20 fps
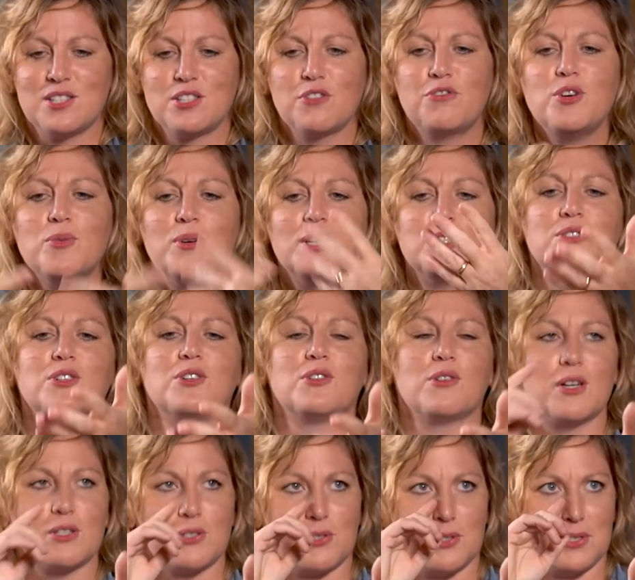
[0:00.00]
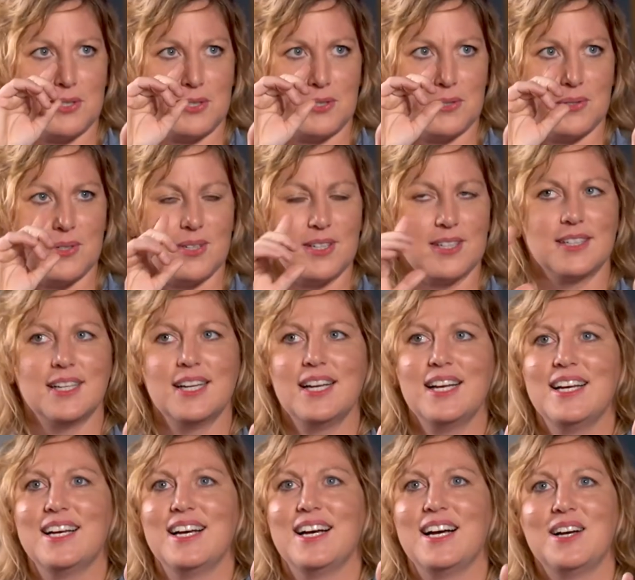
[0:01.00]
So if you went to a grocery store,
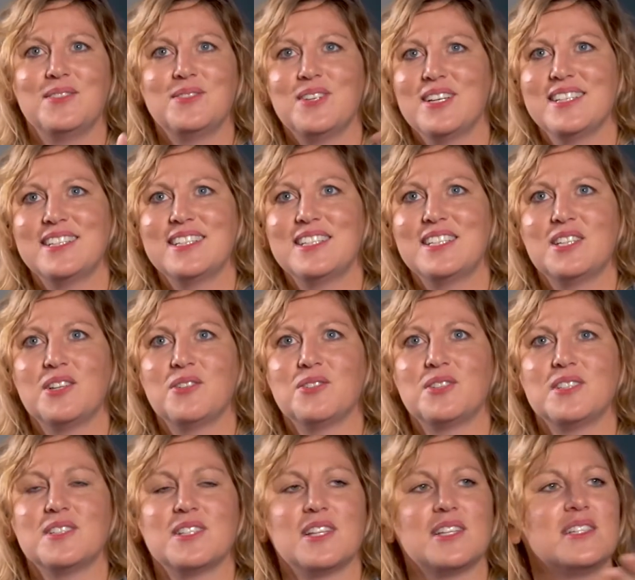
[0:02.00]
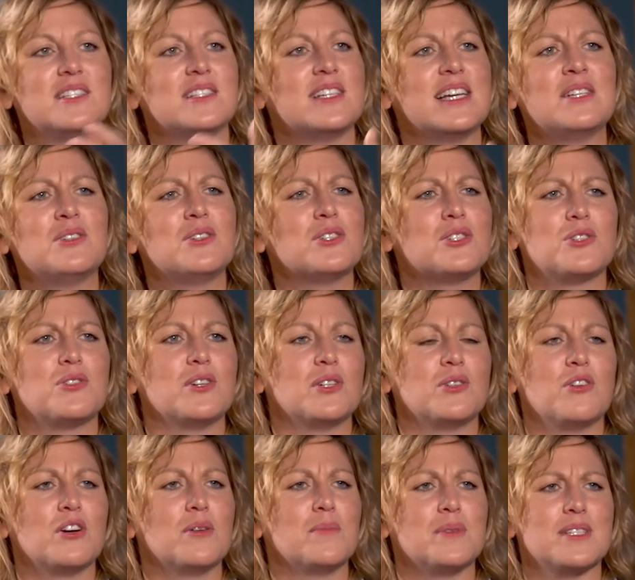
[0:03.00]
the industry
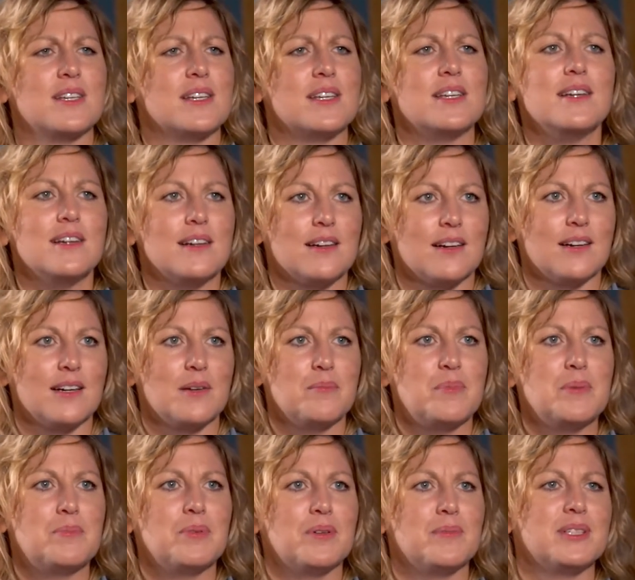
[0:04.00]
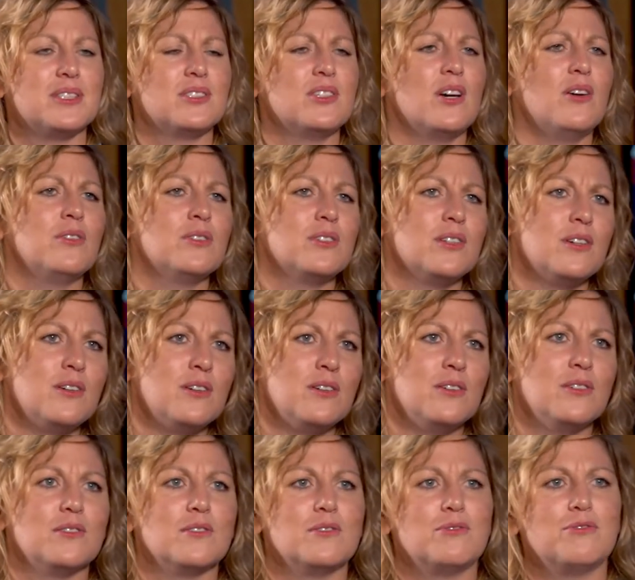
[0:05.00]
norm is a year, and people have been told,
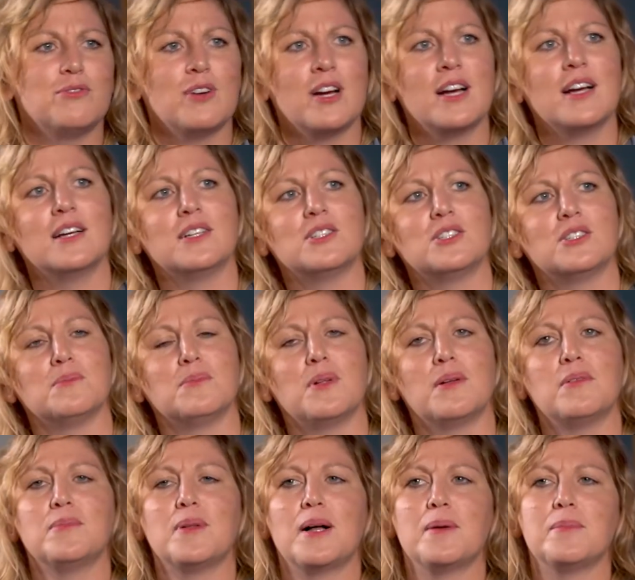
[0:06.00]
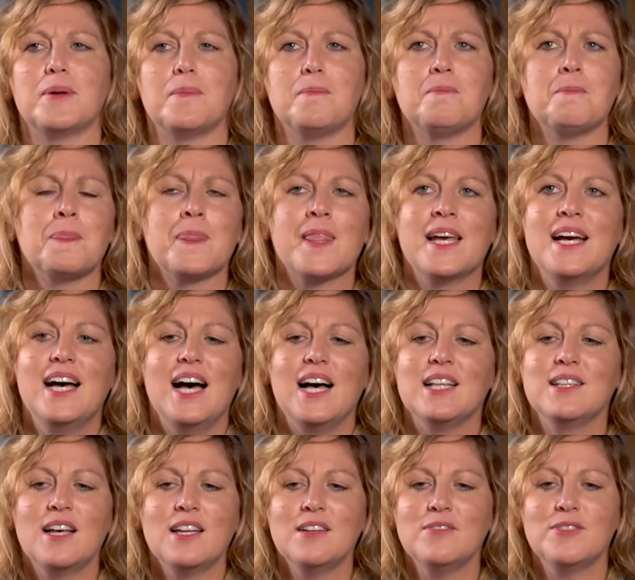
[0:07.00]
oh, fresh and blah, blah, blah. But a
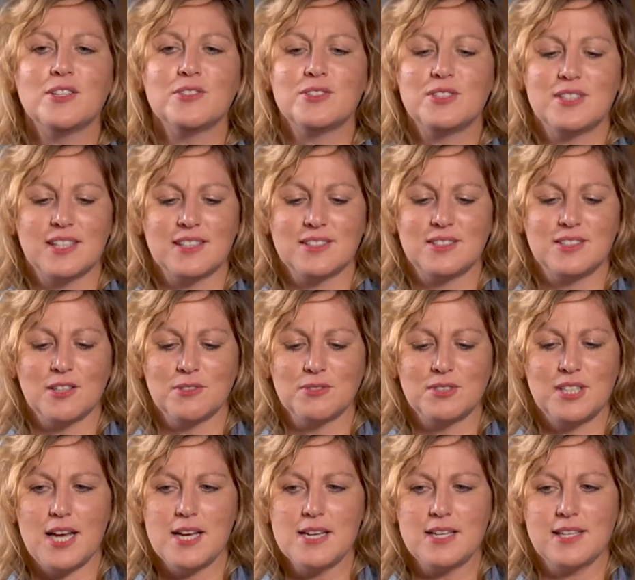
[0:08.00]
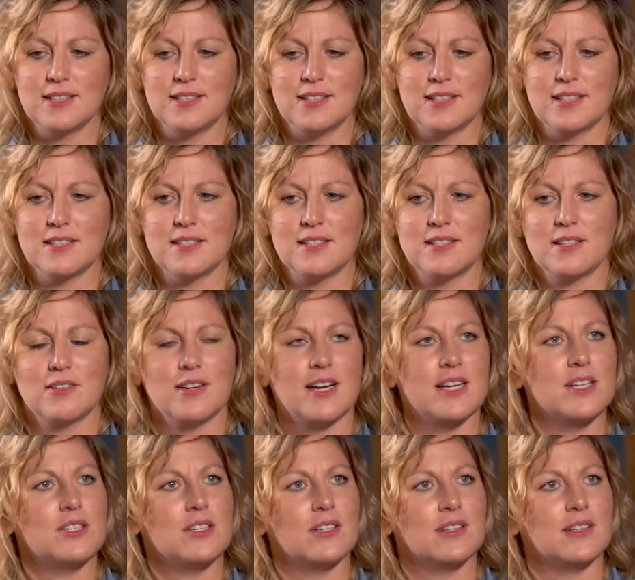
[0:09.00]
lot of those things don't take into
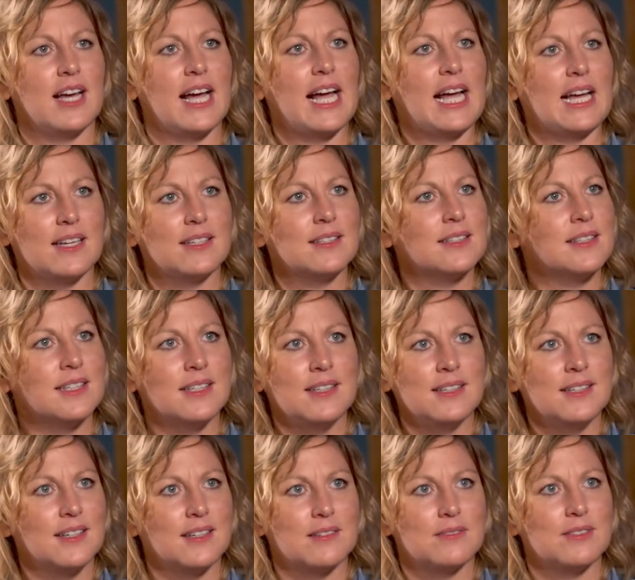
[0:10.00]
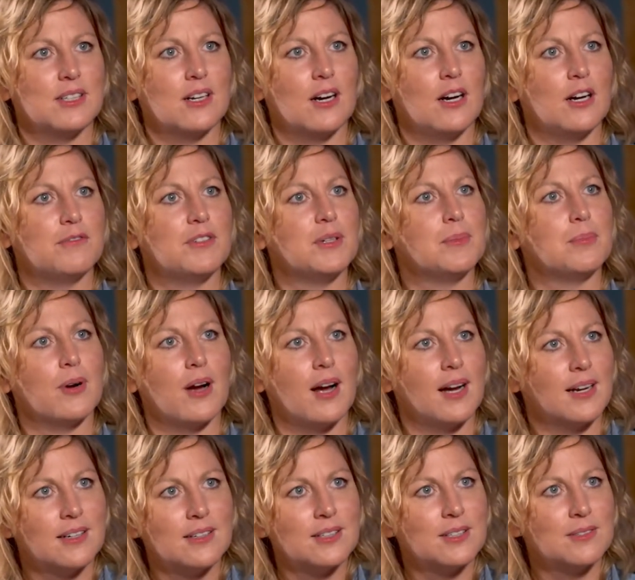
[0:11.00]
consideration the handling of the coffee
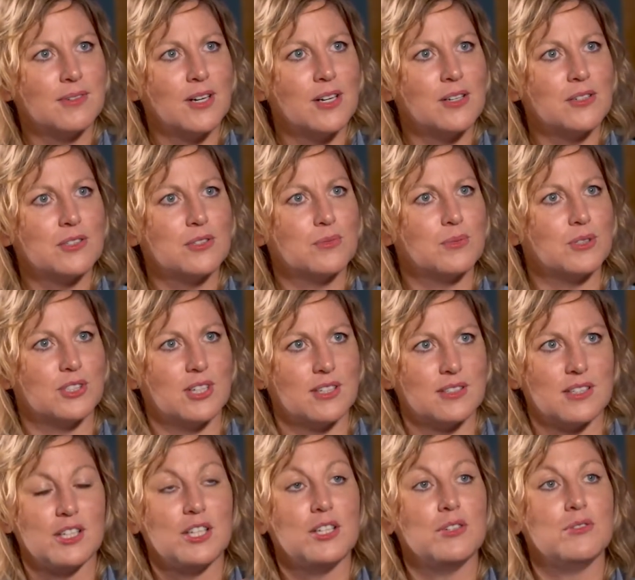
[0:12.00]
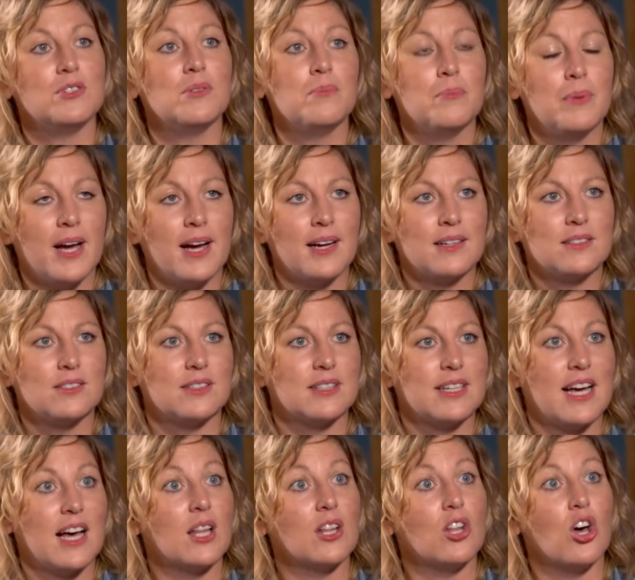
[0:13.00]
prior to roast, which has a huge impact on
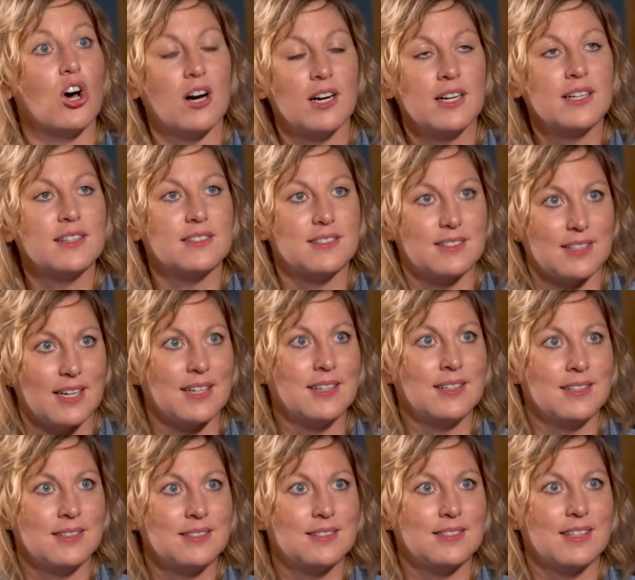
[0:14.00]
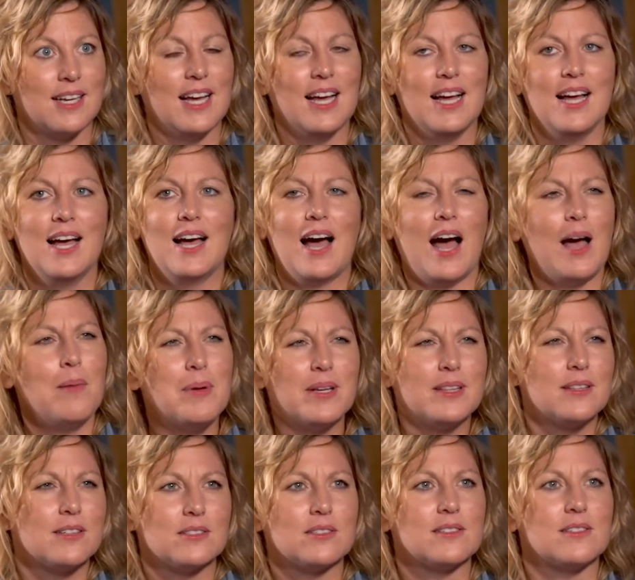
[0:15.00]
how long it stays. Mm-hmm. I
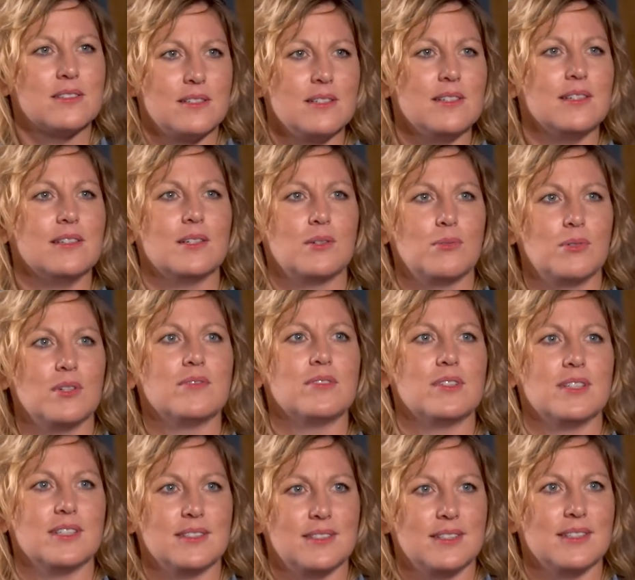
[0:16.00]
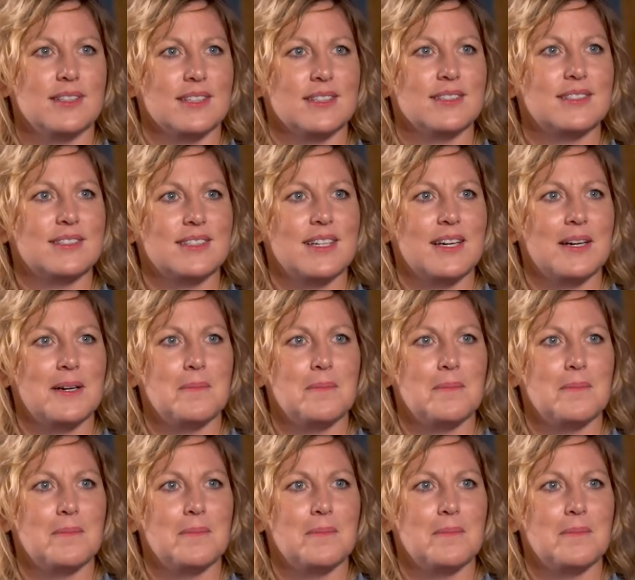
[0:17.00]
bet there's a seed equivalent to this.